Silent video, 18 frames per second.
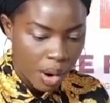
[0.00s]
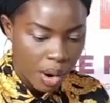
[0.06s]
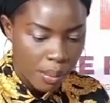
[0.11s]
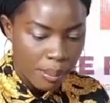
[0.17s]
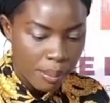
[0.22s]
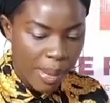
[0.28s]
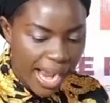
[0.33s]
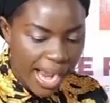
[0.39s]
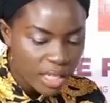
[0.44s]

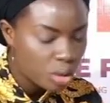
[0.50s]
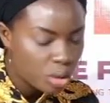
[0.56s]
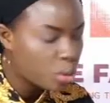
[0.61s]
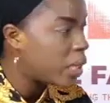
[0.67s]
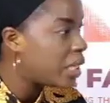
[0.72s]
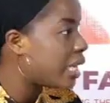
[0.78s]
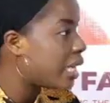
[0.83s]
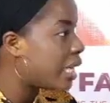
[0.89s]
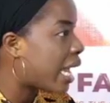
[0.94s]
March
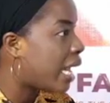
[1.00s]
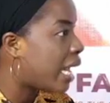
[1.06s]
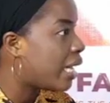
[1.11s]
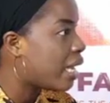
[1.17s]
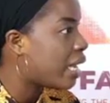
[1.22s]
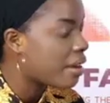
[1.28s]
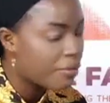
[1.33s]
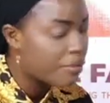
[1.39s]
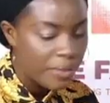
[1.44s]
29,
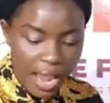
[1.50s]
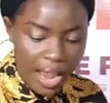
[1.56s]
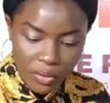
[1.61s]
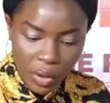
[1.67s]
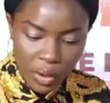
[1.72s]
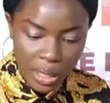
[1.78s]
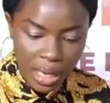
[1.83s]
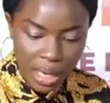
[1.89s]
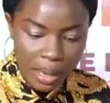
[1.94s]
a
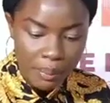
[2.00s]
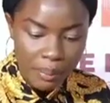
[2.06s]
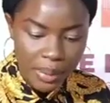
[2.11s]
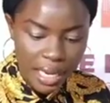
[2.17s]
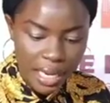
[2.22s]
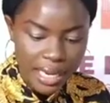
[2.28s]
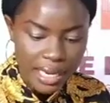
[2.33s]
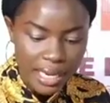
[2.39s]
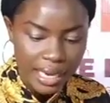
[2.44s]
$500
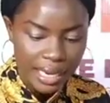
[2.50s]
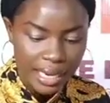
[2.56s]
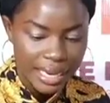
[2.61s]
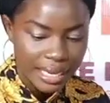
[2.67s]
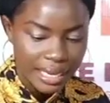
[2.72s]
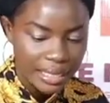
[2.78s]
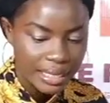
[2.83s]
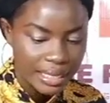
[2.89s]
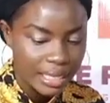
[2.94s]
million
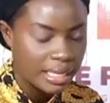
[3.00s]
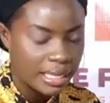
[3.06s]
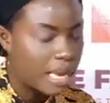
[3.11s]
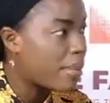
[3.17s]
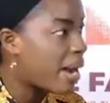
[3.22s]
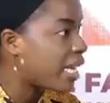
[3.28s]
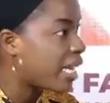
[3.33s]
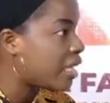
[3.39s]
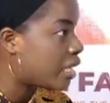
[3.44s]

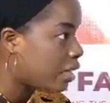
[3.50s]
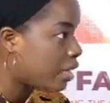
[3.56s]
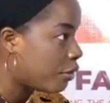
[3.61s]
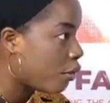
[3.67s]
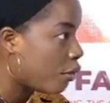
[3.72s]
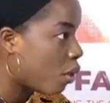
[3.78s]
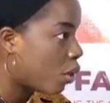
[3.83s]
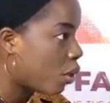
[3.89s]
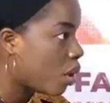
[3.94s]
emergency
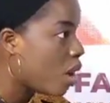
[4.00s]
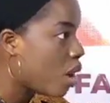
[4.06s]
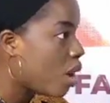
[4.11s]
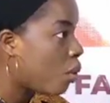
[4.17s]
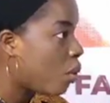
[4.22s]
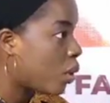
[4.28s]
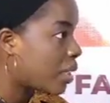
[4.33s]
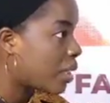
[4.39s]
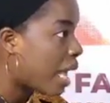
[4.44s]
fund
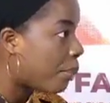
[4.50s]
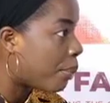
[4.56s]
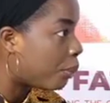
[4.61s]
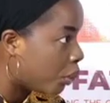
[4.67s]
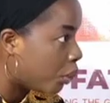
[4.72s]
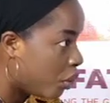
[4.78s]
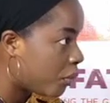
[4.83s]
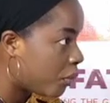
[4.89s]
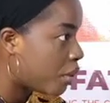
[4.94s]
was
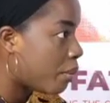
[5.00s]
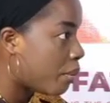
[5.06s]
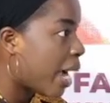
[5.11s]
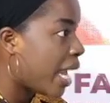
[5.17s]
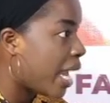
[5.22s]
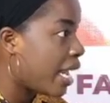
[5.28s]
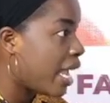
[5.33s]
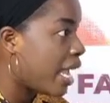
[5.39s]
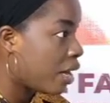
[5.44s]
approved
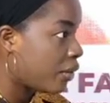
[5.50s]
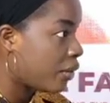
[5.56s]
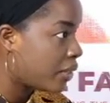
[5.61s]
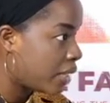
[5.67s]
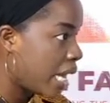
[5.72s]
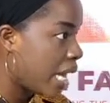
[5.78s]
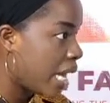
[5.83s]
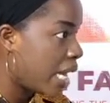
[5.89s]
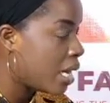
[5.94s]
by the head of
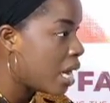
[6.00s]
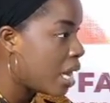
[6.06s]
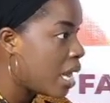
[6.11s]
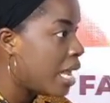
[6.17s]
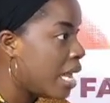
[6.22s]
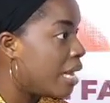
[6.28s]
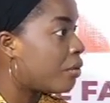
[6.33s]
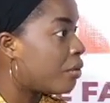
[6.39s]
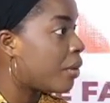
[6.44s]
state
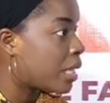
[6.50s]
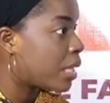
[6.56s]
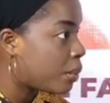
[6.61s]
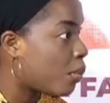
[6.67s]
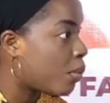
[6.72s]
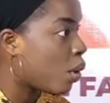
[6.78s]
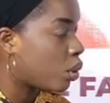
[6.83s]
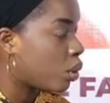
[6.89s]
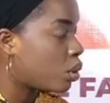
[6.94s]
in
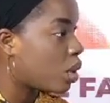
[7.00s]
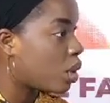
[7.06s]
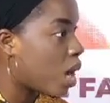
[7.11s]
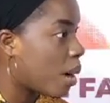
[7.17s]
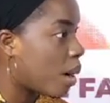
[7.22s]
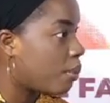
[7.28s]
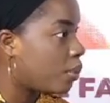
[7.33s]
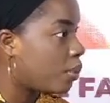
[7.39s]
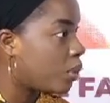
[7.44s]
response
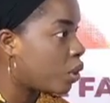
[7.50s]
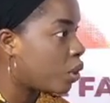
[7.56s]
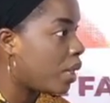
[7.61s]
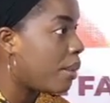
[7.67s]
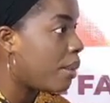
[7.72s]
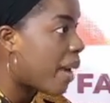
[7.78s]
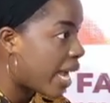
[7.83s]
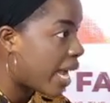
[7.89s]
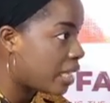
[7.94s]
to the
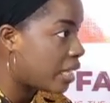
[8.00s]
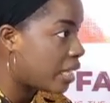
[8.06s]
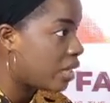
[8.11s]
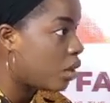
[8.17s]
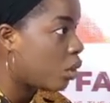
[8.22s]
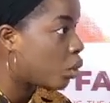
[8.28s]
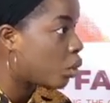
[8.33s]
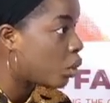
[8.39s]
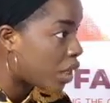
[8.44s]

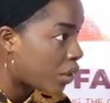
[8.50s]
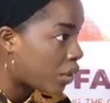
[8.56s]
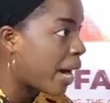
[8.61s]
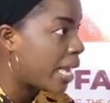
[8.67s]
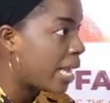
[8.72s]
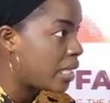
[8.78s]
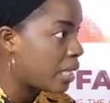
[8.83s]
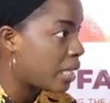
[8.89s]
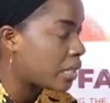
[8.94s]
emergency or to the
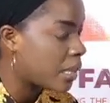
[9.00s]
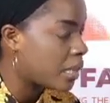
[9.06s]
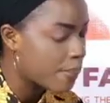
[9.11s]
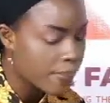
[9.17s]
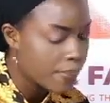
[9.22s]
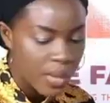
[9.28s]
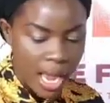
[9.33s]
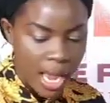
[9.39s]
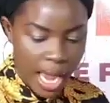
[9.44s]
crisis.
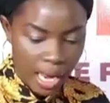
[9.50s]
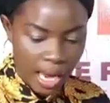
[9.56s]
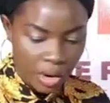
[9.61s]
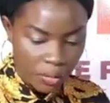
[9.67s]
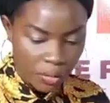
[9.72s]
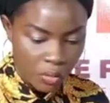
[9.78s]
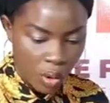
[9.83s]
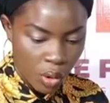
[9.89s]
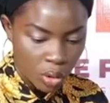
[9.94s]
And
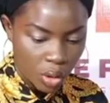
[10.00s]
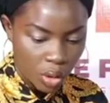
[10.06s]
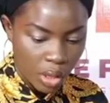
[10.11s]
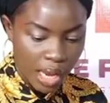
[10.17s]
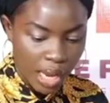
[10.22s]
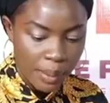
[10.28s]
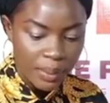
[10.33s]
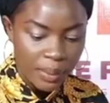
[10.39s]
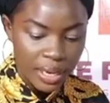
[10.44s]
of course,
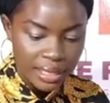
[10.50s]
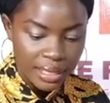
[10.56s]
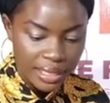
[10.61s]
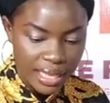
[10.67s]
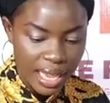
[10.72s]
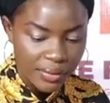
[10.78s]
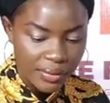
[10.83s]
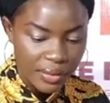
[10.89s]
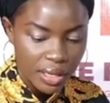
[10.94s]
on April
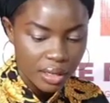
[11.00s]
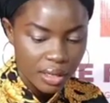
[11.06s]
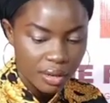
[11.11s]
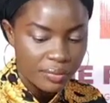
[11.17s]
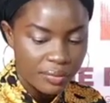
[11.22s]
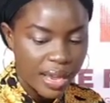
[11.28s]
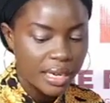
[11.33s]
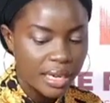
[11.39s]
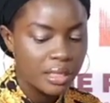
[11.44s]
7,
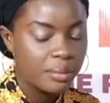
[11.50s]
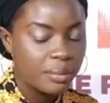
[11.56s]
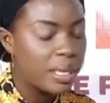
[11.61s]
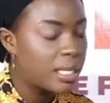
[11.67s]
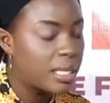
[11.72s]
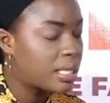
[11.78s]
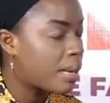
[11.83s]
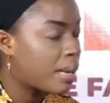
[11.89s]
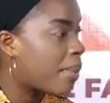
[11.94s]
Finance
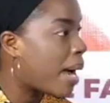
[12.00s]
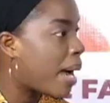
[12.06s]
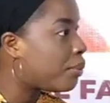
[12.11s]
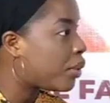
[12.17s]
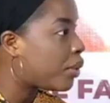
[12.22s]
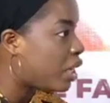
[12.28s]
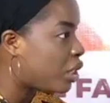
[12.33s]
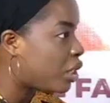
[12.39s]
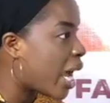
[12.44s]
Minister
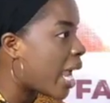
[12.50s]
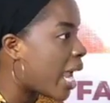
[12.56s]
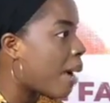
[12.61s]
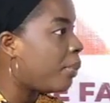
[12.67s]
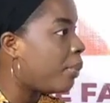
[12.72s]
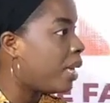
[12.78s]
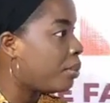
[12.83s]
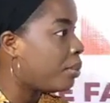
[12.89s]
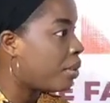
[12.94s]
Mamboure Njie
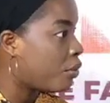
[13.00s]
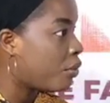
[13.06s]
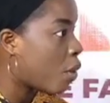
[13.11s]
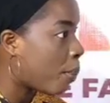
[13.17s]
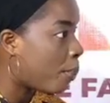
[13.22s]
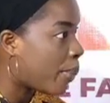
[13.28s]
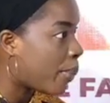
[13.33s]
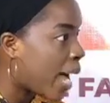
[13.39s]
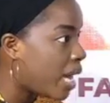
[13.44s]
appeared
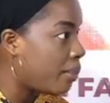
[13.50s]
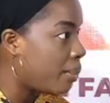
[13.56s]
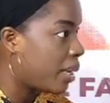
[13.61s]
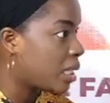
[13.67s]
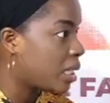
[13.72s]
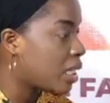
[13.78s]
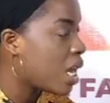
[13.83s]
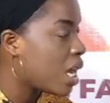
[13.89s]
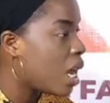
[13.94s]
before
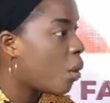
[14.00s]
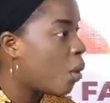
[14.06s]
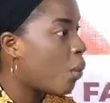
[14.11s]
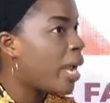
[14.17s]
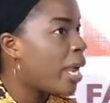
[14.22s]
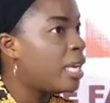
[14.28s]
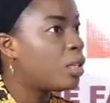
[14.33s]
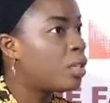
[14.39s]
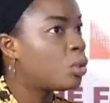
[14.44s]
Parliament,
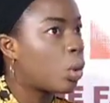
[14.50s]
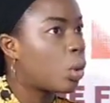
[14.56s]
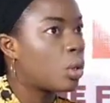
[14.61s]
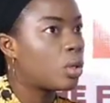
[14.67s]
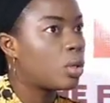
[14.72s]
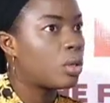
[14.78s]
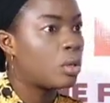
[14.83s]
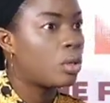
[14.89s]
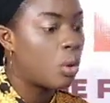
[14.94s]
where he
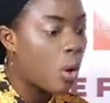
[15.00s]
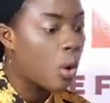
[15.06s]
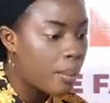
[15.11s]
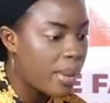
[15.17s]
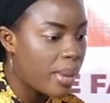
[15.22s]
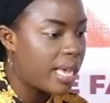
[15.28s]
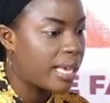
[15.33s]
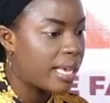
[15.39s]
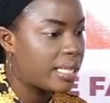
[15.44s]
told
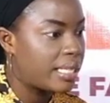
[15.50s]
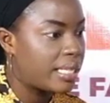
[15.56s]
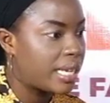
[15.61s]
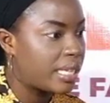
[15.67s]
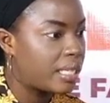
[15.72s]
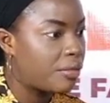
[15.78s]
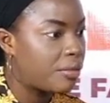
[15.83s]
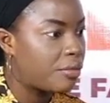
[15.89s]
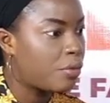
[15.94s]
lawmakers
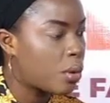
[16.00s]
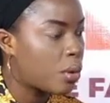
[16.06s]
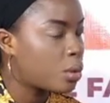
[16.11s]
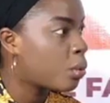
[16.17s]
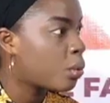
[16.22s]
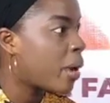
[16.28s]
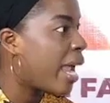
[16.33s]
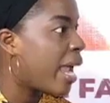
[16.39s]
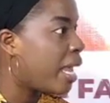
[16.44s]
that the
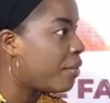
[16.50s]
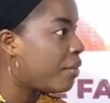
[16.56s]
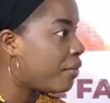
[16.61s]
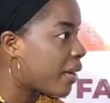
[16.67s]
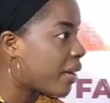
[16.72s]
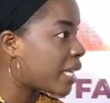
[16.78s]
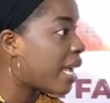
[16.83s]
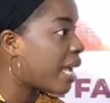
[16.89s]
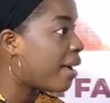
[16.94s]
funds were in
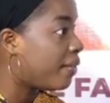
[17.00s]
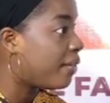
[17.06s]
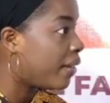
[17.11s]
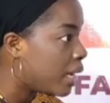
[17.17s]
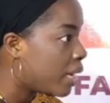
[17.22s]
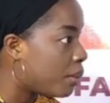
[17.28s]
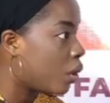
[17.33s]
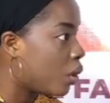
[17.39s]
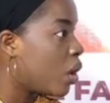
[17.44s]
fact
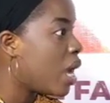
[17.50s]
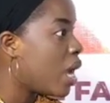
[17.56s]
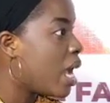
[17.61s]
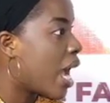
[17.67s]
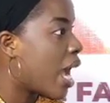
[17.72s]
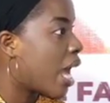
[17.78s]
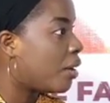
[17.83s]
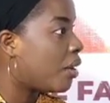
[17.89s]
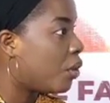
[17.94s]
available
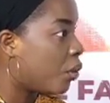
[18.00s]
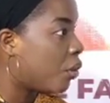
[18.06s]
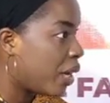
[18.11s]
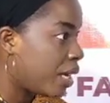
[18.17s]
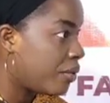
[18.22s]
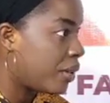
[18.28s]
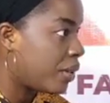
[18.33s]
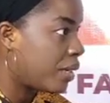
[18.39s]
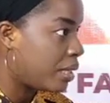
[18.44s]
and
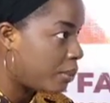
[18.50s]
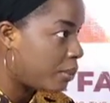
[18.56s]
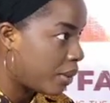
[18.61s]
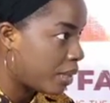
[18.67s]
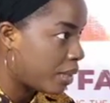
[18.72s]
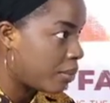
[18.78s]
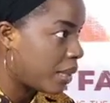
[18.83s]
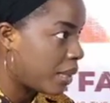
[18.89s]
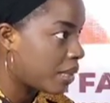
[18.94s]
ready for
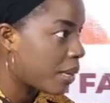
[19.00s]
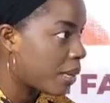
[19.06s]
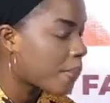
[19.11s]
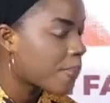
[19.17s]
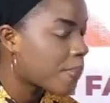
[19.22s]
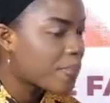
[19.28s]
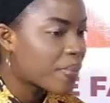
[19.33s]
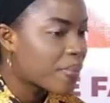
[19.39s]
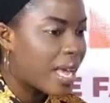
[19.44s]
disbursement.
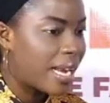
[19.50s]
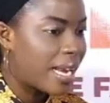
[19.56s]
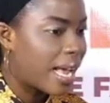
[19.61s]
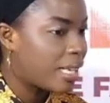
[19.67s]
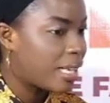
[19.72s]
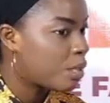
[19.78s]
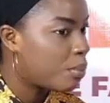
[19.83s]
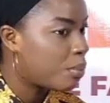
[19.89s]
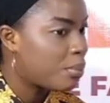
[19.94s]
And
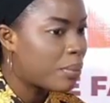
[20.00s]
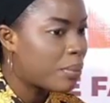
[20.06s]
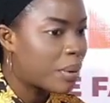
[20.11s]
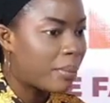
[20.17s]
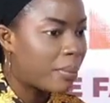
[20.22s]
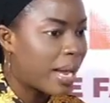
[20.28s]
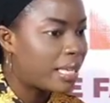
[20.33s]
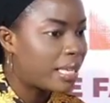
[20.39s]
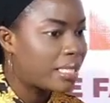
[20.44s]
as some
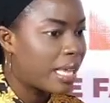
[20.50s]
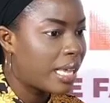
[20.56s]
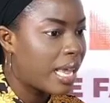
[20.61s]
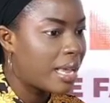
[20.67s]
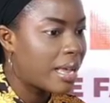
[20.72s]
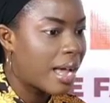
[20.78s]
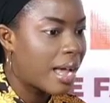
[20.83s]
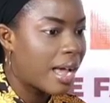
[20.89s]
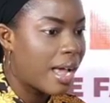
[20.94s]
people might
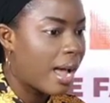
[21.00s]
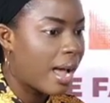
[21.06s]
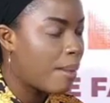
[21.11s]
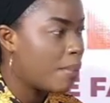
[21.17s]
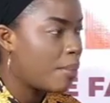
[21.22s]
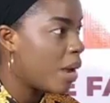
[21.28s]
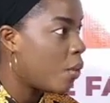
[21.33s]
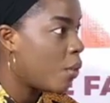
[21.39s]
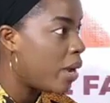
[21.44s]
say,
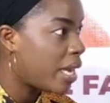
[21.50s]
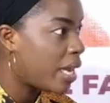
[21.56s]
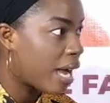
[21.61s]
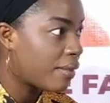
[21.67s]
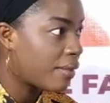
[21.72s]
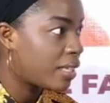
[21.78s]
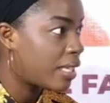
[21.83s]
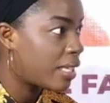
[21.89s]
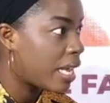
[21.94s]
a week
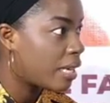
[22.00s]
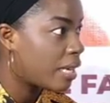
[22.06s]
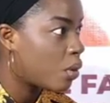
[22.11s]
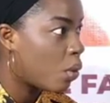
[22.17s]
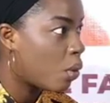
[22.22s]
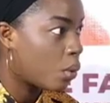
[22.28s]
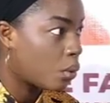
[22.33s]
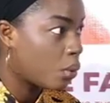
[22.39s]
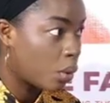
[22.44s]
after that
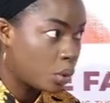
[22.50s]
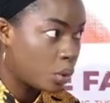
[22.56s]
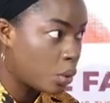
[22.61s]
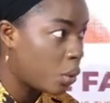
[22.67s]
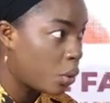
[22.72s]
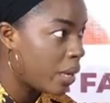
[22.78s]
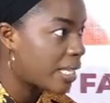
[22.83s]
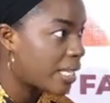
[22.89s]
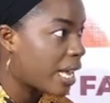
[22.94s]
or
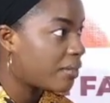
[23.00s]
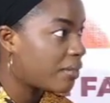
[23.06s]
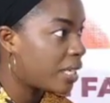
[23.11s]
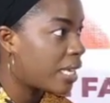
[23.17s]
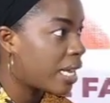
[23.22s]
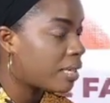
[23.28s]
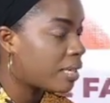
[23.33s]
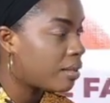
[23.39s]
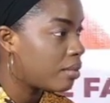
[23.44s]
2 weeks after
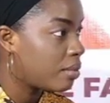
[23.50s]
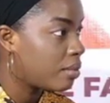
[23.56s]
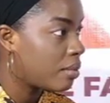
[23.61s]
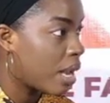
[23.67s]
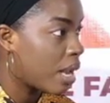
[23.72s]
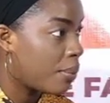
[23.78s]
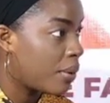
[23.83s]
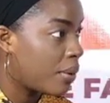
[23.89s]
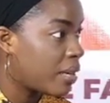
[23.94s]
that,
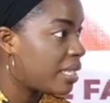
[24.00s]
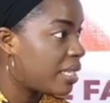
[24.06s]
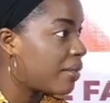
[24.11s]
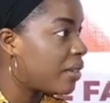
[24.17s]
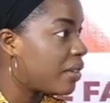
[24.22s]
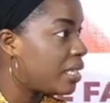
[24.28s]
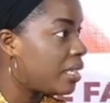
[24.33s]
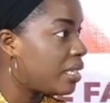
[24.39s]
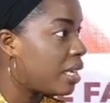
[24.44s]
April
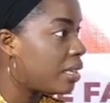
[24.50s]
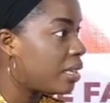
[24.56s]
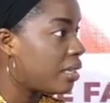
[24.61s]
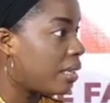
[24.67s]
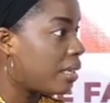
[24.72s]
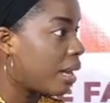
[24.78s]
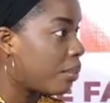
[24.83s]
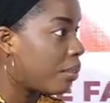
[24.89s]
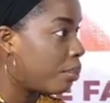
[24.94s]
17,
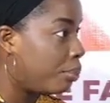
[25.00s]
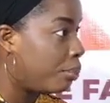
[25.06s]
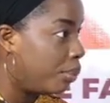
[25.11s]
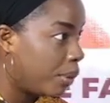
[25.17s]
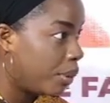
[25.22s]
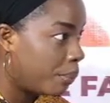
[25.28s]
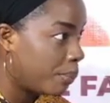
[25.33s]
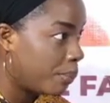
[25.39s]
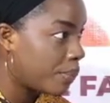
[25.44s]
then
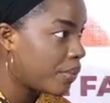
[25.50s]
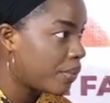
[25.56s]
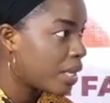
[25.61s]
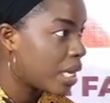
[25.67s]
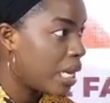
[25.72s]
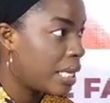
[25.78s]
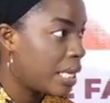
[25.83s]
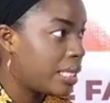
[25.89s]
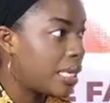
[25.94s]
boom,
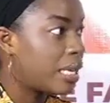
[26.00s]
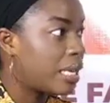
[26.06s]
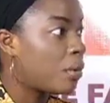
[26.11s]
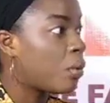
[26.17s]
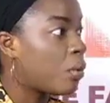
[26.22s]
he said that